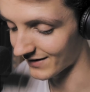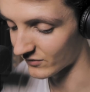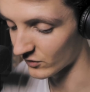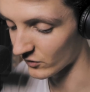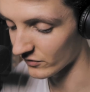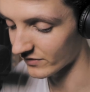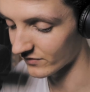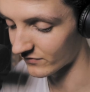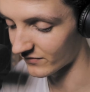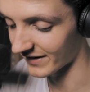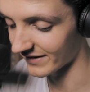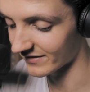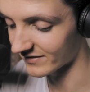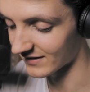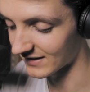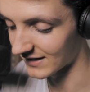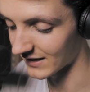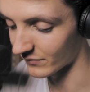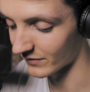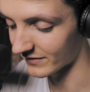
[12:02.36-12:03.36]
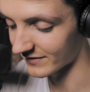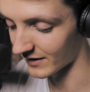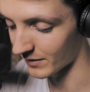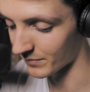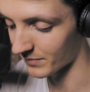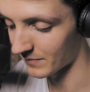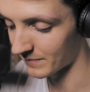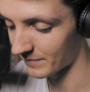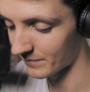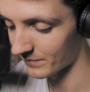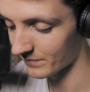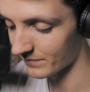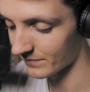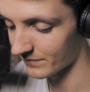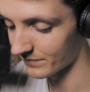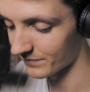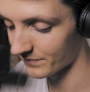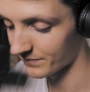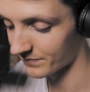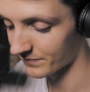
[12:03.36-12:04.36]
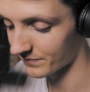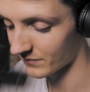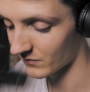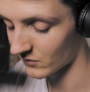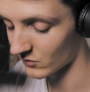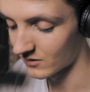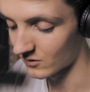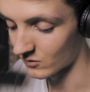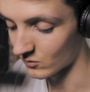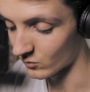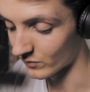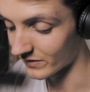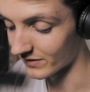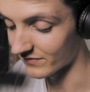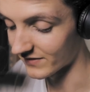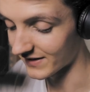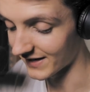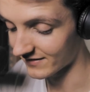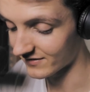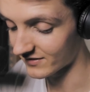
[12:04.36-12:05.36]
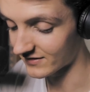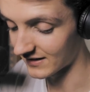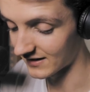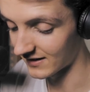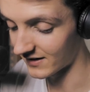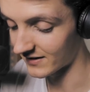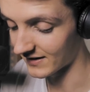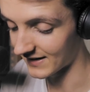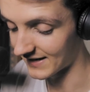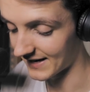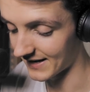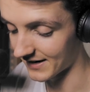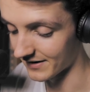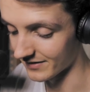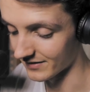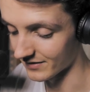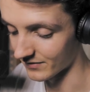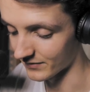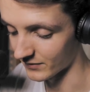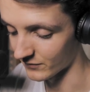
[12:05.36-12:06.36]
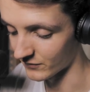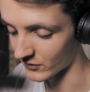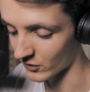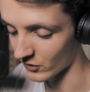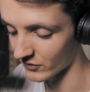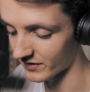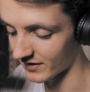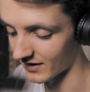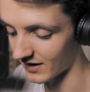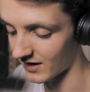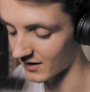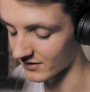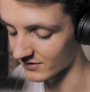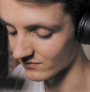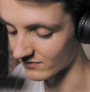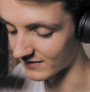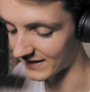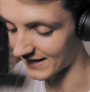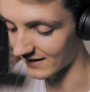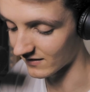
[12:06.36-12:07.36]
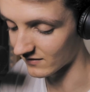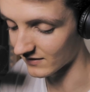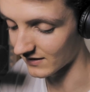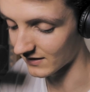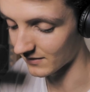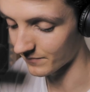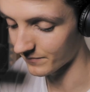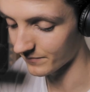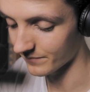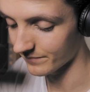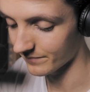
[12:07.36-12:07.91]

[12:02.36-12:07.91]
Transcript: have not sufficed to clear it up. We have yet to learn again of the forgotten art of gaiety.